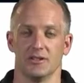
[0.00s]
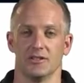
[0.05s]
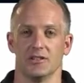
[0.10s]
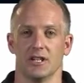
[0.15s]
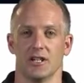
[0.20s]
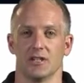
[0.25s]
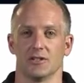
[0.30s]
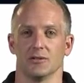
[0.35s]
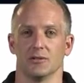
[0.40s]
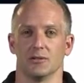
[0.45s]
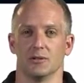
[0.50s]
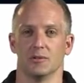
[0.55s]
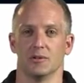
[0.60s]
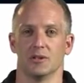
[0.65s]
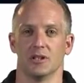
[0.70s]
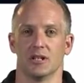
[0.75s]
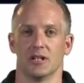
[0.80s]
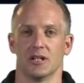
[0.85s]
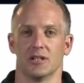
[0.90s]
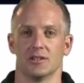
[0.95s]
national
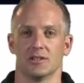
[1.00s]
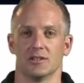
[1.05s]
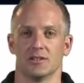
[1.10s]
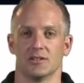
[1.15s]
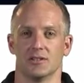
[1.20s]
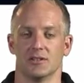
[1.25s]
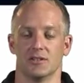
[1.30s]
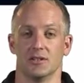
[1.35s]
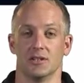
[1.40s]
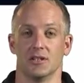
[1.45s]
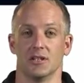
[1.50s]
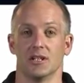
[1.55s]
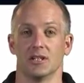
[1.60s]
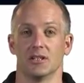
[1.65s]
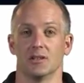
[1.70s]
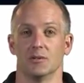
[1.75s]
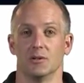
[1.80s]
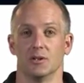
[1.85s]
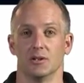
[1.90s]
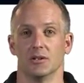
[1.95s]
communications, and you can get
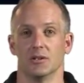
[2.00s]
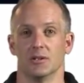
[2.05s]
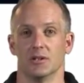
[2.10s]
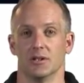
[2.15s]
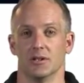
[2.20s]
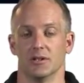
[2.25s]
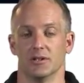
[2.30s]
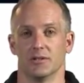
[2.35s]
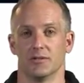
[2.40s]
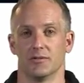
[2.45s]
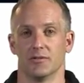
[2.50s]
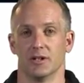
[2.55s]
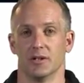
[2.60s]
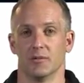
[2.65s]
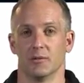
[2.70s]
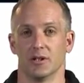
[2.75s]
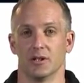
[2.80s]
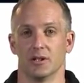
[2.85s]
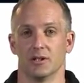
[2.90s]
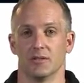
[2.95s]
them all on the
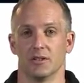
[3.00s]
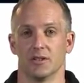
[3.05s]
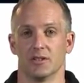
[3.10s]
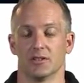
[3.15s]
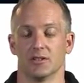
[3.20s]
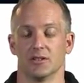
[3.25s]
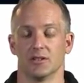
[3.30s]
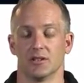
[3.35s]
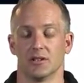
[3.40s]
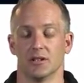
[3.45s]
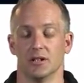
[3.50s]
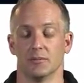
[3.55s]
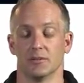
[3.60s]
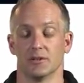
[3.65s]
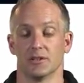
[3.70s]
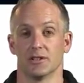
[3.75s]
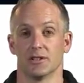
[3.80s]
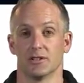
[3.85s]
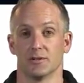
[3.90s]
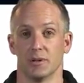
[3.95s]
Framework Convention on Climate
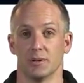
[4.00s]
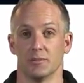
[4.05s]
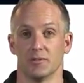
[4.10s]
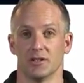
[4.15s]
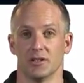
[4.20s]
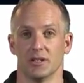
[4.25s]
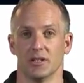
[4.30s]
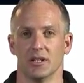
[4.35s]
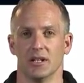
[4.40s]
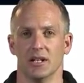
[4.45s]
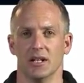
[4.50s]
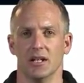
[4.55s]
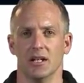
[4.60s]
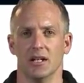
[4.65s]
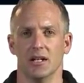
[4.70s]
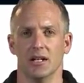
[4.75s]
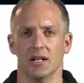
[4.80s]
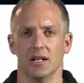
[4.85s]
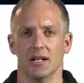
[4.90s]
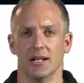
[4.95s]
Change website,
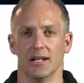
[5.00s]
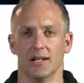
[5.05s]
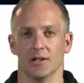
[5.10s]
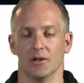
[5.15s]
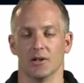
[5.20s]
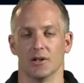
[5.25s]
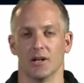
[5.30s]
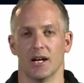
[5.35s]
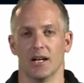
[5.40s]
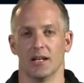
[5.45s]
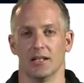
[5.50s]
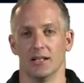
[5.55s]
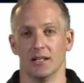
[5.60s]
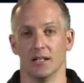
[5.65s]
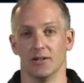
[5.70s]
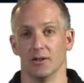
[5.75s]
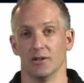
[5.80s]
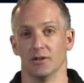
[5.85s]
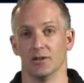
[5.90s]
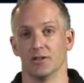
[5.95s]
and look at the
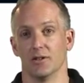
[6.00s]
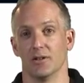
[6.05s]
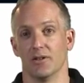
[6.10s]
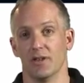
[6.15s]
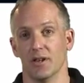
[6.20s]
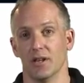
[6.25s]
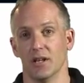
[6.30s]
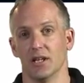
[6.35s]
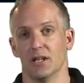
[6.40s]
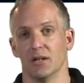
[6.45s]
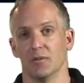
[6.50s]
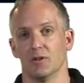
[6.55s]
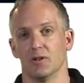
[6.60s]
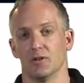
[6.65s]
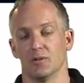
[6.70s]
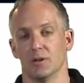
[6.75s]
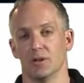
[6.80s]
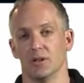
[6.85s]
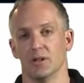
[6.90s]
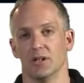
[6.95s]
evolution of thinking
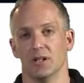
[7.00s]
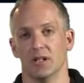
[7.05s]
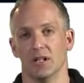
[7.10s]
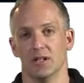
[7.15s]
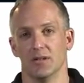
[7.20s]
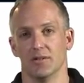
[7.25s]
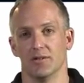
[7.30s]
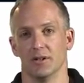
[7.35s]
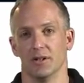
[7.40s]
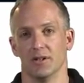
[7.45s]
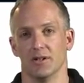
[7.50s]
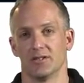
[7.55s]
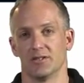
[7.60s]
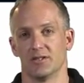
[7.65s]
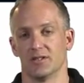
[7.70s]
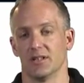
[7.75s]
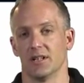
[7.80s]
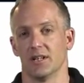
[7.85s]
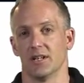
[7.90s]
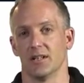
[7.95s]
between first,
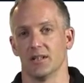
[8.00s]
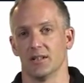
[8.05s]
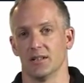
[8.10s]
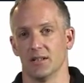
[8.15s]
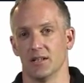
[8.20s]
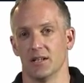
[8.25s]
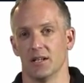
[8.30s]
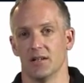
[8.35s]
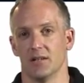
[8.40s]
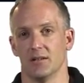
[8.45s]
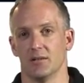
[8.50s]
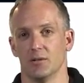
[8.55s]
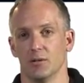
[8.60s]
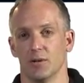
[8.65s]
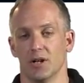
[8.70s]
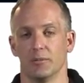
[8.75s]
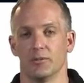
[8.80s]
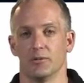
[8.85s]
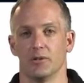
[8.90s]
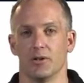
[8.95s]
second, and now
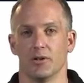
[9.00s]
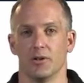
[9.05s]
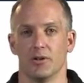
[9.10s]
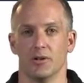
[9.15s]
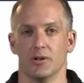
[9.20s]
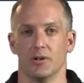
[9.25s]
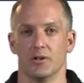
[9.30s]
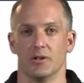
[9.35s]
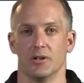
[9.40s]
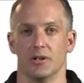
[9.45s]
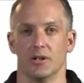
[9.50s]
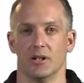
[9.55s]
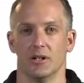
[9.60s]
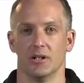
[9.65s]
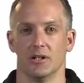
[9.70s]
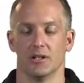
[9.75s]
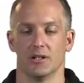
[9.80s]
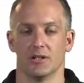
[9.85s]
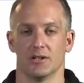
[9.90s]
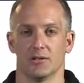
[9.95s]
up to third
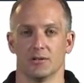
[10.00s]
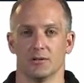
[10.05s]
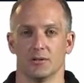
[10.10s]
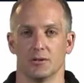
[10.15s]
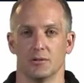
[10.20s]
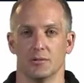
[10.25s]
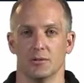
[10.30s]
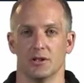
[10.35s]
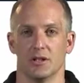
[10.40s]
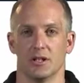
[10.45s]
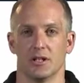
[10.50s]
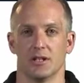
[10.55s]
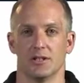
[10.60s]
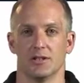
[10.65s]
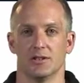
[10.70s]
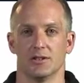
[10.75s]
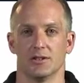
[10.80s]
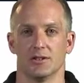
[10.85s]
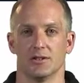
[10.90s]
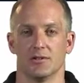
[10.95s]
national
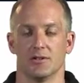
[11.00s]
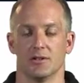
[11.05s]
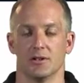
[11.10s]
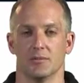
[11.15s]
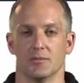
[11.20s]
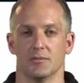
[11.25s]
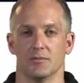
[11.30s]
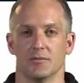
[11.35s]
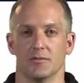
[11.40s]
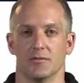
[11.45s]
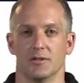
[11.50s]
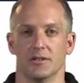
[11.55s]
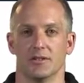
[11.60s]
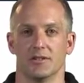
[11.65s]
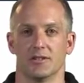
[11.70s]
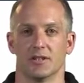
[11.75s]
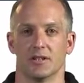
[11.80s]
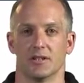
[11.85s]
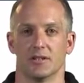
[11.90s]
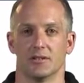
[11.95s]
communications from various
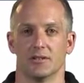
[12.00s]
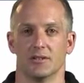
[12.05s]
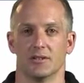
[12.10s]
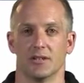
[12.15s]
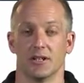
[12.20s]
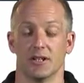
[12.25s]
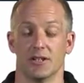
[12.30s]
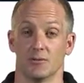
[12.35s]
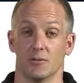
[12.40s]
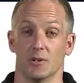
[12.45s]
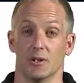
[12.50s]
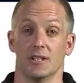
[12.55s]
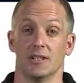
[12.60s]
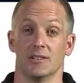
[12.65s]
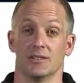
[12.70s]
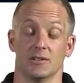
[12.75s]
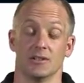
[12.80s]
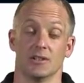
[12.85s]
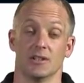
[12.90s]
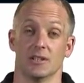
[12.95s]
countries, as well
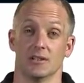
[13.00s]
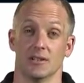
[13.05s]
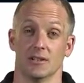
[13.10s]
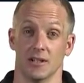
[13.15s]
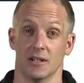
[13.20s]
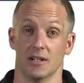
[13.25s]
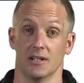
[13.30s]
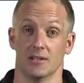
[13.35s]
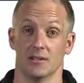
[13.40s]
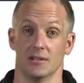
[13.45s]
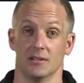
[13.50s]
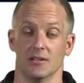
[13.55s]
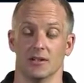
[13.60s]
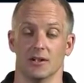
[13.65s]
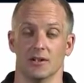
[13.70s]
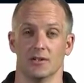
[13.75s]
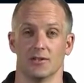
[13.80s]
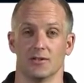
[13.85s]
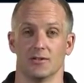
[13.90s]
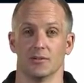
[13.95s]
as looking at
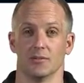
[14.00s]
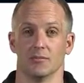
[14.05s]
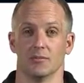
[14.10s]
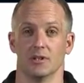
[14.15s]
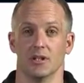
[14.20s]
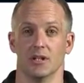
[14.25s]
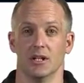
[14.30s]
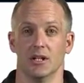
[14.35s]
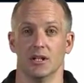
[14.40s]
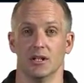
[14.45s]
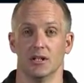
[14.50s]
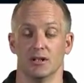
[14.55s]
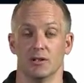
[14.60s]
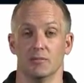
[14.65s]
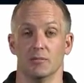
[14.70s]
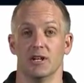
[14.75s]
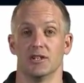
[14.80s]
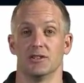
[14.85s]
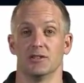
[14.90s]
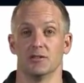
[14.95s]
those from the
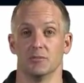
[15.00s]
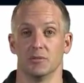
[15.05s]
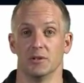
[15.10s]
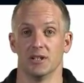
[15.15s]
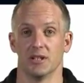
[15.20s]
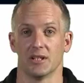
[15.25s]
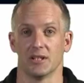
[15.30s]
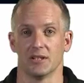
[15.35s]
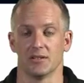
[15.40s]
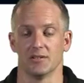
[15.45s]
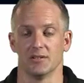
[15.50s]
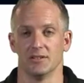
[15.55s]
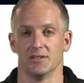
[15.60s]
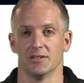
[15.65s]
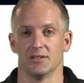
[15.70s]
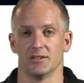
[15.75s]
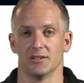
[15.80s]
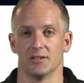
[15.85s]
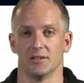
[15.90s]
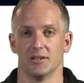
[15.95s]
major emitting countries
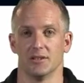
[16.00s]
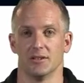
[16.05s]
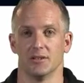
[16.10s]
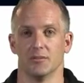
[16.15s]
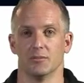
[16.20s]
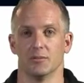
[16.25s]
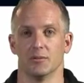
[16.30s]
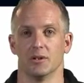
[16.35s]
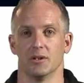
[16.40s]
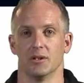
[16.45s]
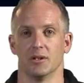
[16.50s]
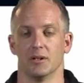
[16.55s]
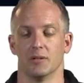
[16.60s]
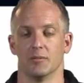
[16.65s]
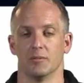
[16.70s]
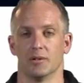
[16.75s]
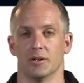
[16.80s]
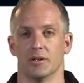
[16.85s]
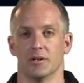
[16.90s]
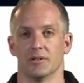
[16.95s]
and see what
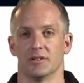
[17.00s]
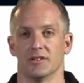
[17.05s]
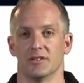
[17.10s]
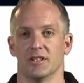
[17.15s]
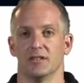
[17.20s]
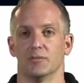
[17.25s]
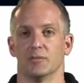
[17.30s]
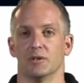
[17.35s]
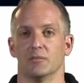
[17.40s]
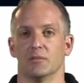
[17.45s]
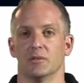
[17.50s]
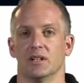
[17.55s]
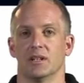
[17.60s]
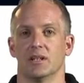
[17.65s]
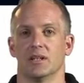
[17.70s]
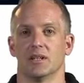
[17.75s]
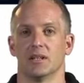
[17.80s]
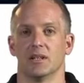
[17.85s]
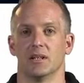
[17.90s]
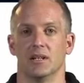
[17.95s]
progress they've been
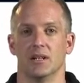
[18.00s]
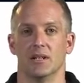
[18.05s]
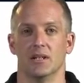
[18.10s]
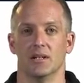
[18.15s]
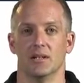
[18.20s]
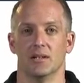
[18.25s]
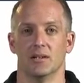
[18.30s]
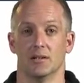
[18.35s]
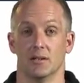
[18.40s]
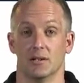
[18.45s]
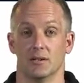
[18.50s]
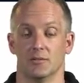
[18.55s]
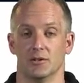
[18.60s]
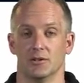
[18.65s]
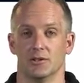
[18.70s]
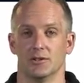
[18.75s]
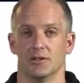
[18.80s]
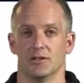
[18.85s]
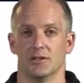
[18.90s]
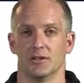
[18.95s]
making on
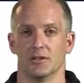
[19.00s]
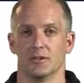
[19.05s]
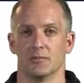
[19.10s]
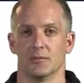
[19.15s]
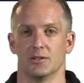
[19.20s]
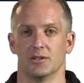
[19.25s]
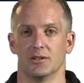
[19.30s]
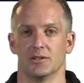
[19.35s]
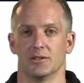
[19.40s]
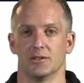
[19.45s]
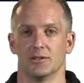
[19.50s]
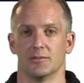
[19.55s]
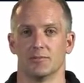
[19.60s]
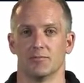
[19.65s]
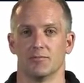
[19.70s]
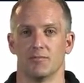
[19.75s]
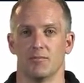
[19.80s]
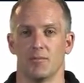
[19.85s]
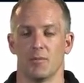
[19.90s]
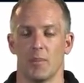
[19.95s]
reducing their emissions.
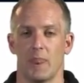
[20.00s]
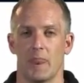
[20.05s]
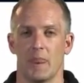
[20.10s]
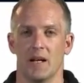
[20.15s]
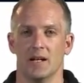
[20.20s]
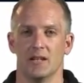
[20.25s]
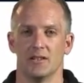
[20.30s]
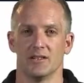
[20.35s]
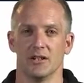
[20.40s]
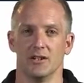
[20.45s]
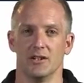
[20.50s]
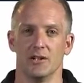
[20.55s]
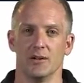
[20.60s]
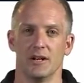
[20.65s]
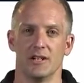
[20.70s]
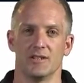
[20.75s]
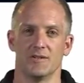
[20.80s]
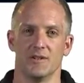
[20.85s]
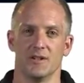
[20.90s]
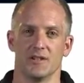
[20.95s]
So
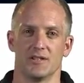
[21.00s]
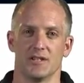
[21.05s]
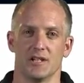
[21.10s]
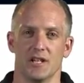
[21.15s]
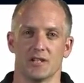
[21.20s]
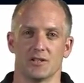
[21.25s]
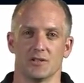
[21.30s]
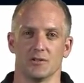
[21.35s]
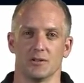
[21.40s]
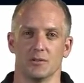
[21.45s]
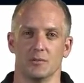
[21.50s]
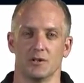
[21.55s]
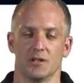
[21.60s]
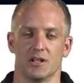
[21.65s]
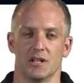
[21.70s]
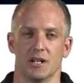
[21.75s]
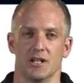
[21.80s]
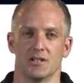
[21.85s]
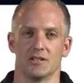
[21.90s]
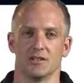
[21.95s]
Niue's first national
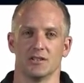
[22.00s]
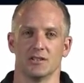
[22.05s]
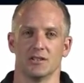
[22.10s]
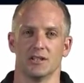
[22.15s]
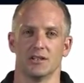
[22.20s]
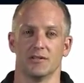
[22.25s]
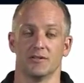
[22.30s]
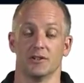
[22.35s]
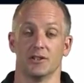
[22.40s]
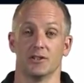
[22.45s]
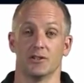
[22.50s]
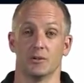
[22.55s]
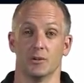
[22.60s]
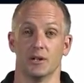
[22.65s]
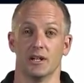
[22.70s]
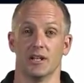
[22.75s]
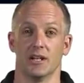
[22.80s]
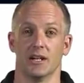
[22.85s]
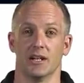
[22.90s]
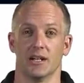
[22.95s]
communication identified
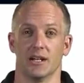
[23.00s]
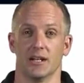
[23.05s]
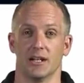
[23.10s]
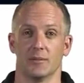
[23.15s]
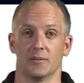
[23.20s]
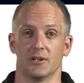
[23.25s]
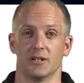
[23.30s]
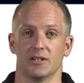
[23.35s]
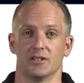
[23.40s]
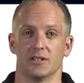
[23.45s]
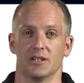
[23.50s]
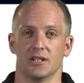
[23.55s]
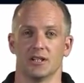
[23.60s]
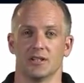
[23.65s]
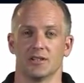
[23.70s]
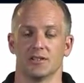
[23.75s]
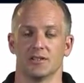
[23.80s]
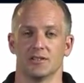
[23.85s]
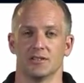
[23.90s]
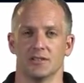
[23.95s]
28 adaptation
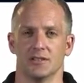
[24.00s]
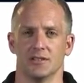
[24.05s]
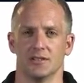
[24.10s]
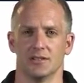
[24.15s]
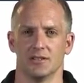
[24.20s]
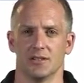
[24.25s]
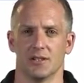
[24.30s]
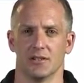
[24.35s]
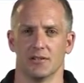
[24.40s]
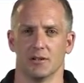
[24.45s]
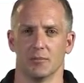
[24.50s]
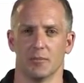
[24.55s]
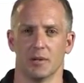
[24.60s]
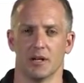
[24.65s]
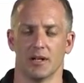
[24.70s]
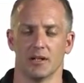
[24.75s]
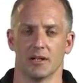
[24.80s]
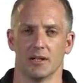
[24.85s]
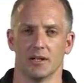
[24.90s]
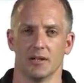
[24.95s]
actions, and this is going
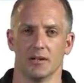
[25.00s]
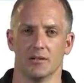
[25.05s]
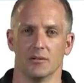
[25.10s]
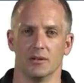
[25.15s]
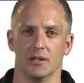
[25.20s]
back now